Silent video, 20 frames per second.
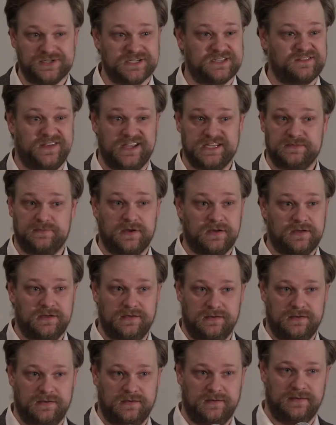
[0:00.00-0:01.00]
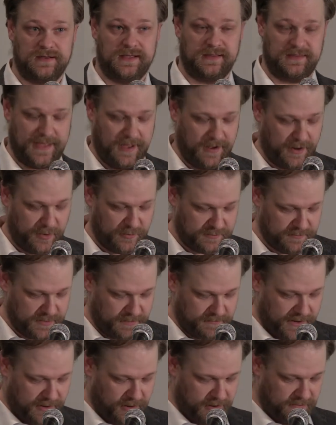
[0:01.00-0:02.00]
is just Facebook and the
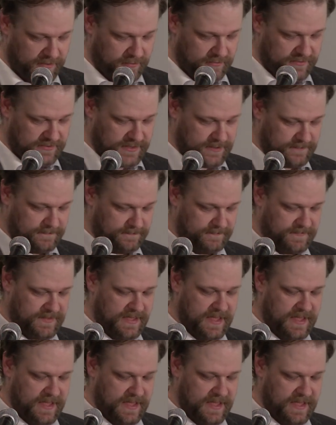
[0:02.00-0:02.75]
algorithmic power there within